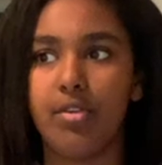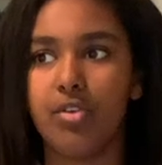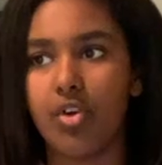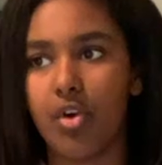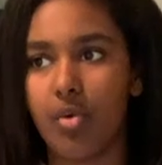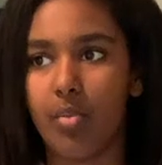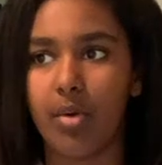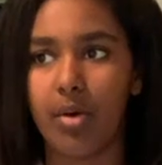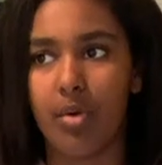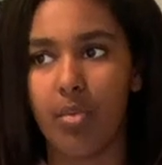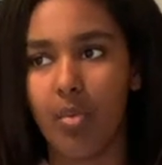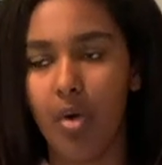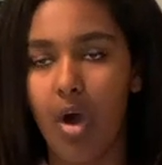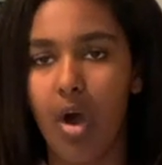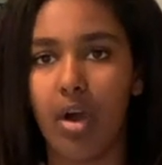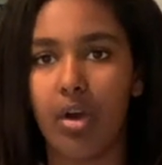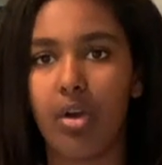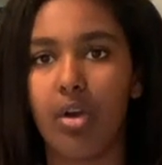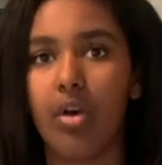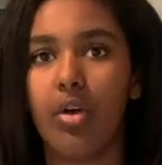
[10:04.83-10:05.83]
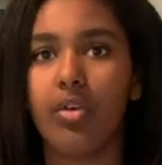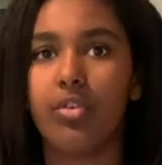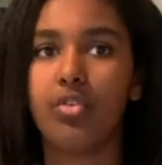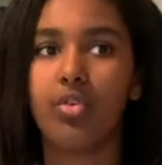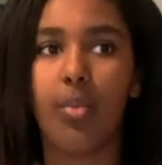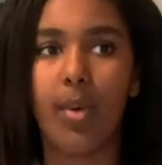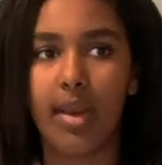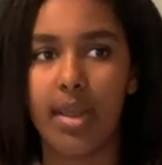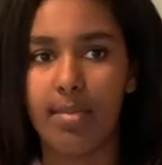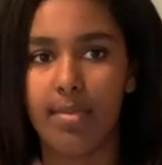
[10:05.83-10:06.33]
don't want to walk
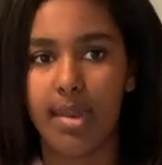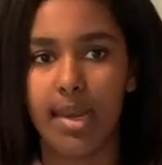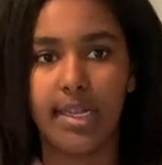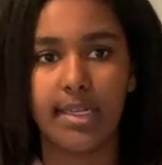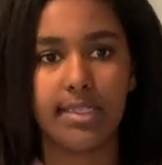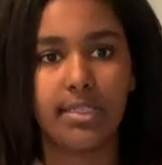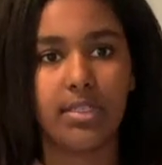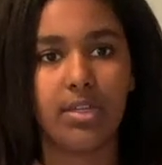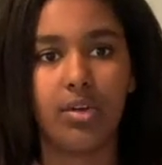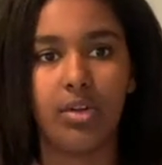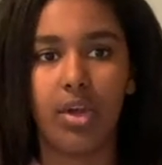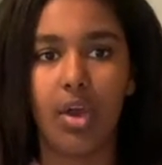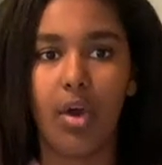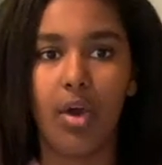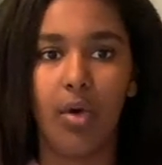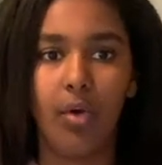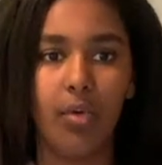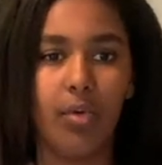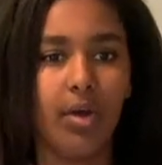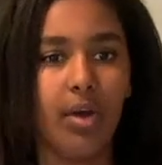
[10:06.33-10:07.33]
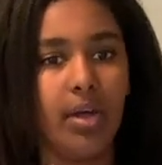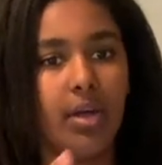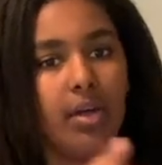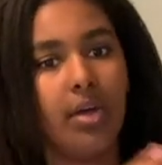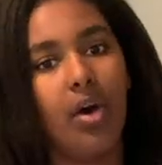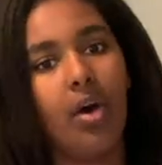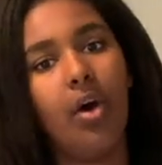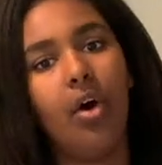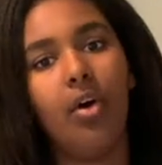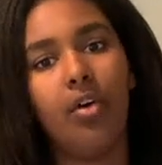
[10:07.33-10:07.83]
twenty minutes to go
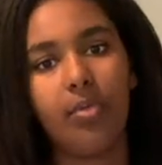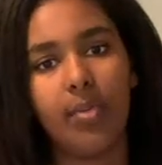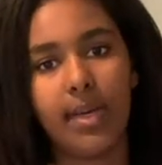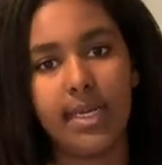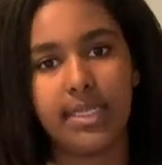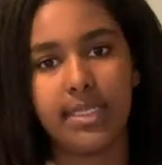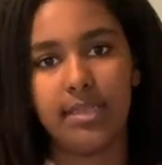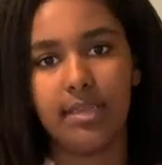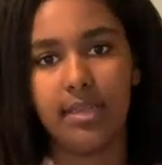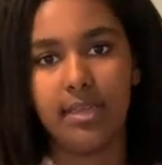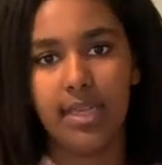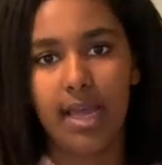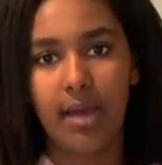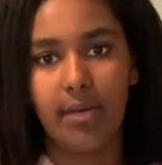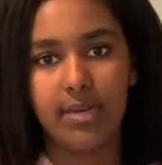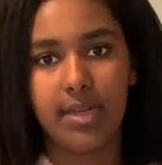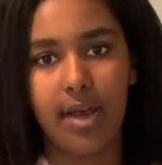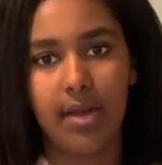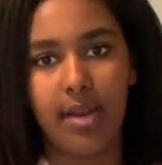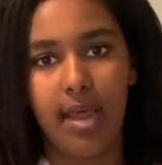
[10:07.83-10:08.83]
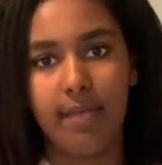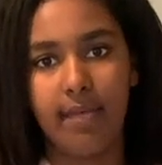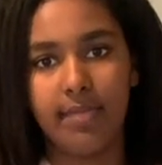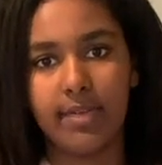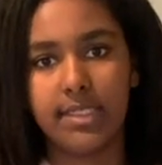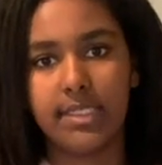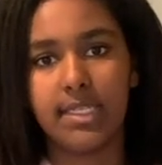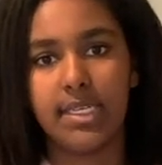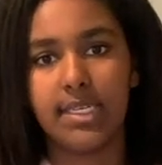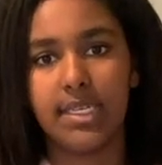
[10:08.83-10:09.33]
all the way downtown
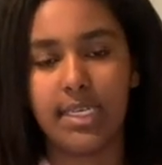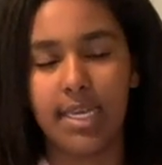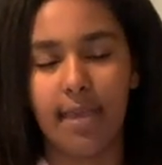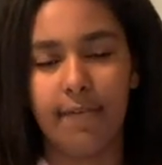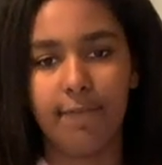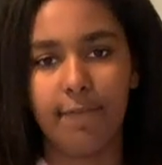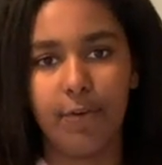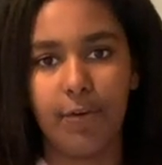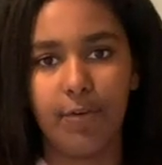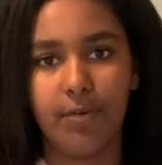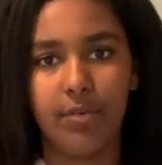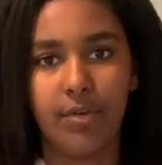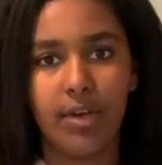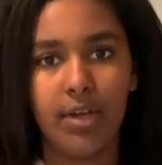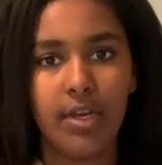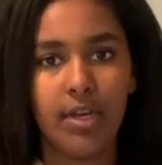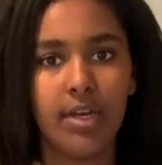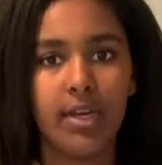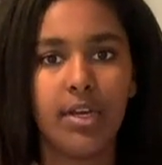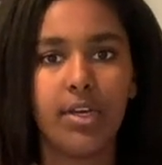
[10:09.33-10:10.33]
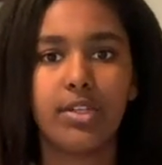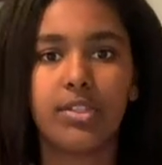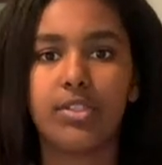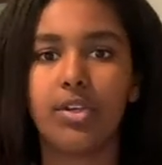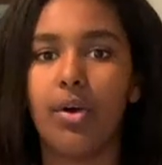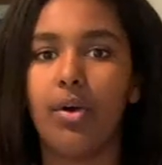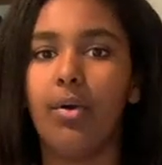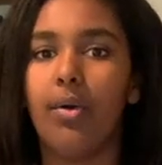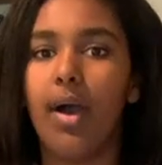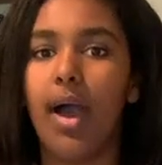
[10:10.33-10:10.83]
Evanston to get food.
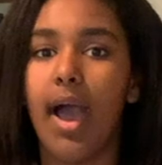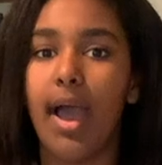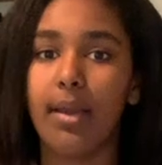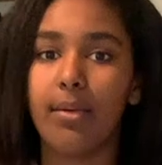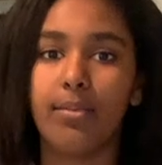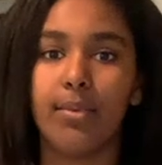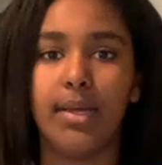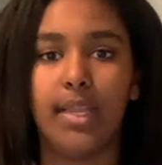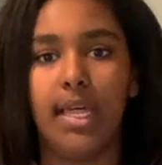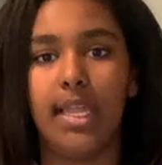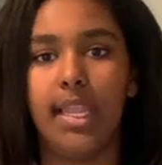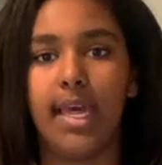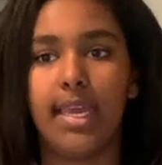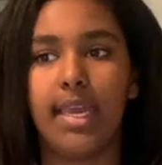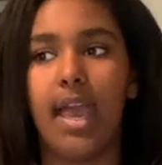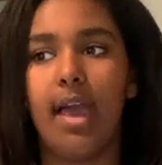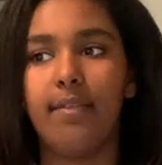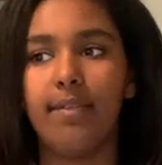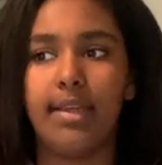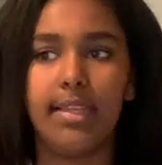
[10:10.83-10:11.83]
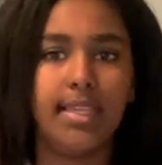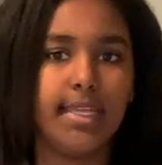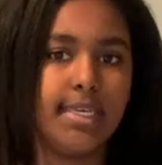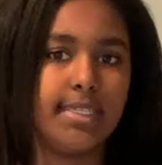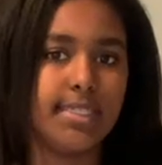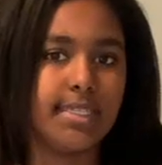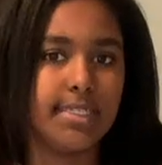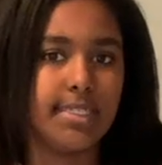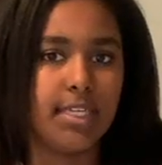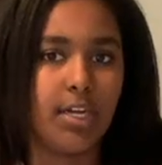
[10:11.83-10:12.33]
So I really like having
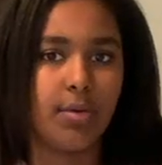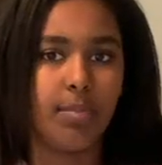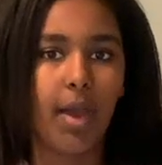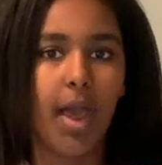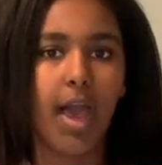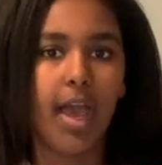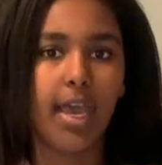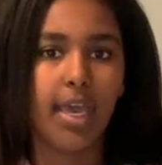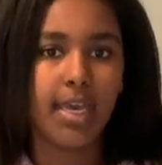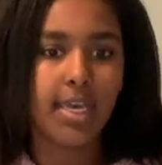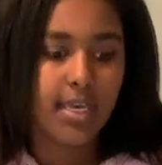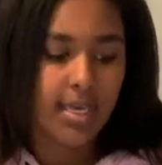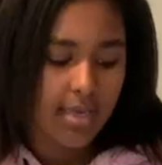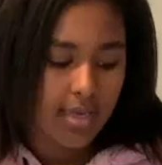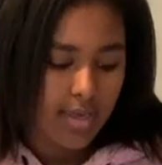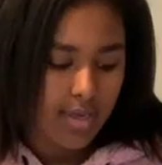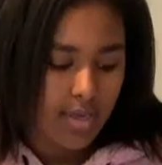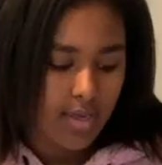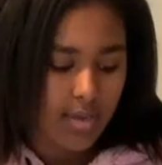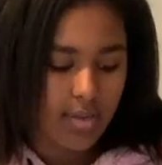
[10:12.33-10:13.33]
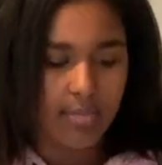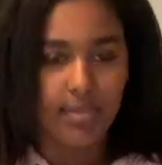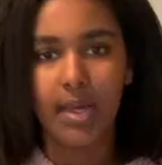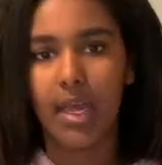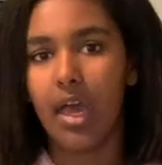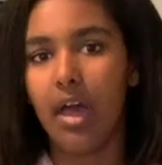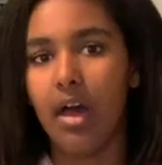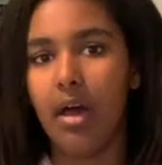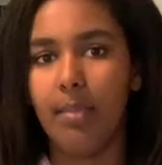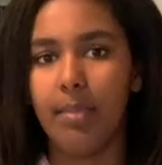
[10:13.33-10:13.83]
Lisa's nearby.
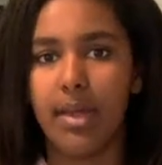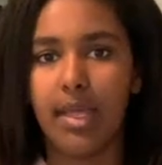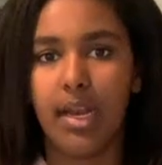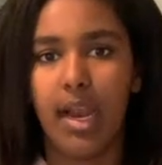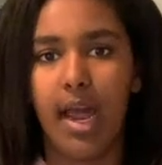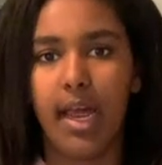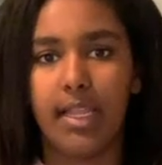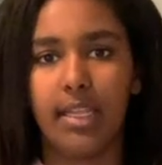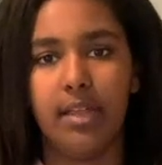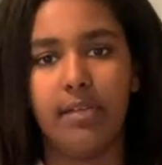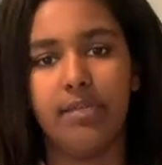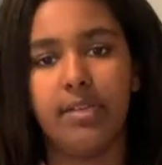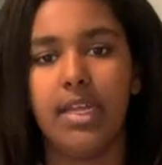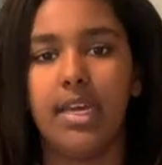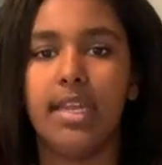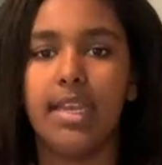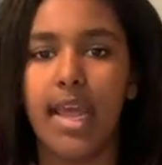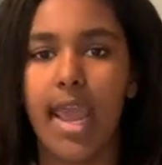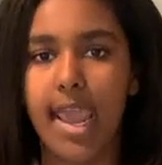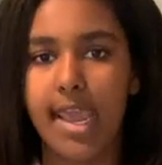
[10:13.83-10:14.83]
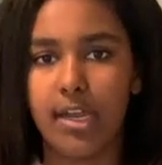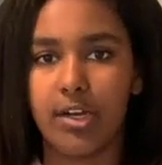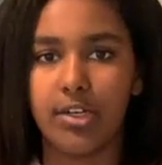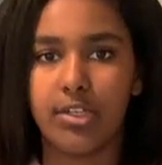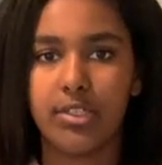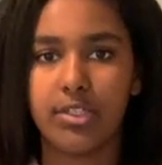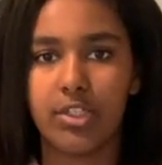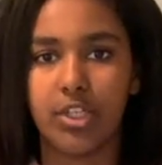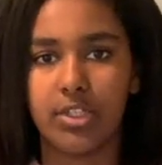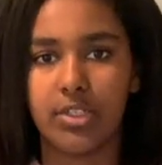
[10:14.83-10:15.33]
Um, and I lived in
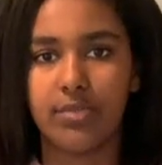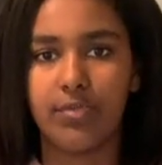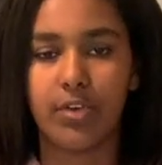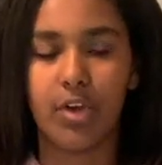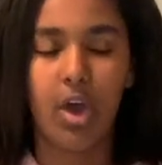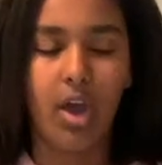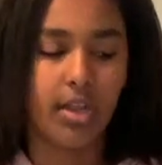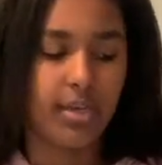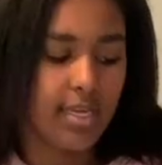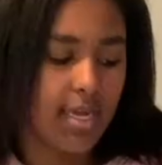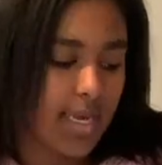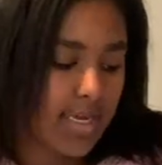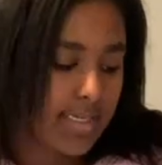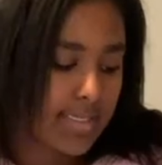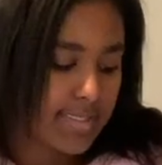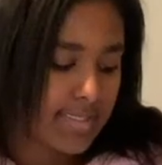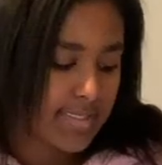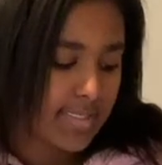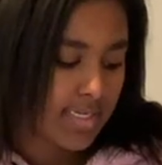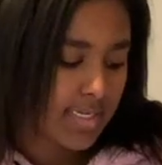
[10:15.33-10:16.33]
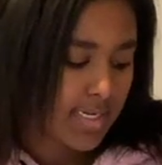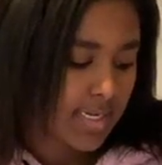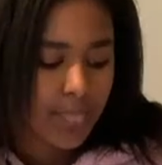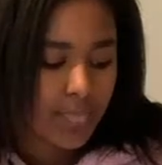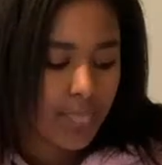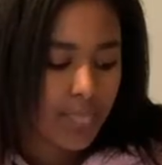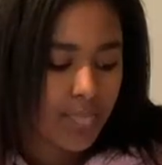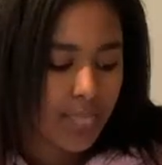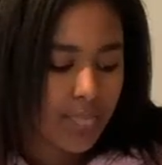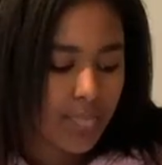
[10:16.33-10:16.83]
Ayers, just for context.
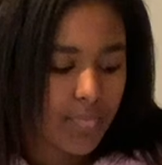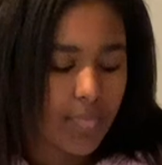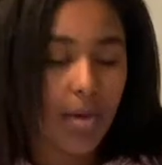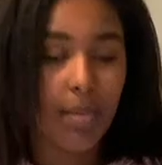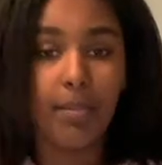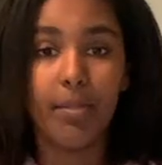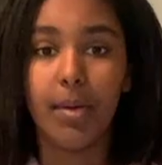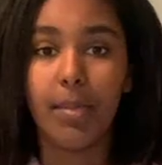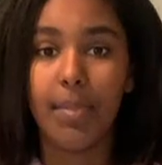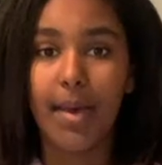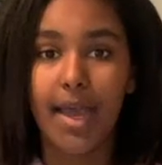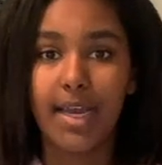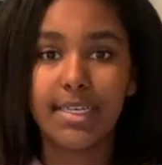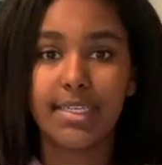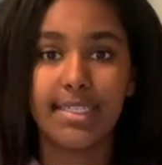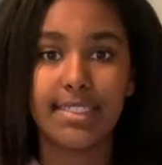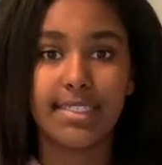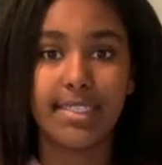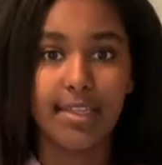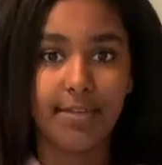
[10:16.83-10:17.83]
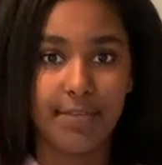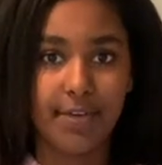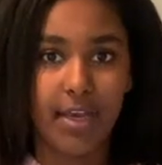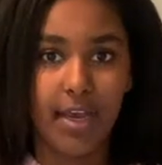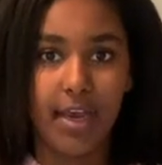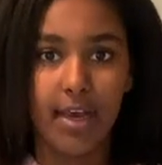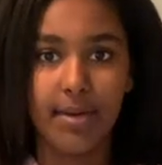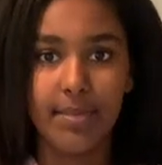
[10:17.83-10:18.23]
But back to Slivka.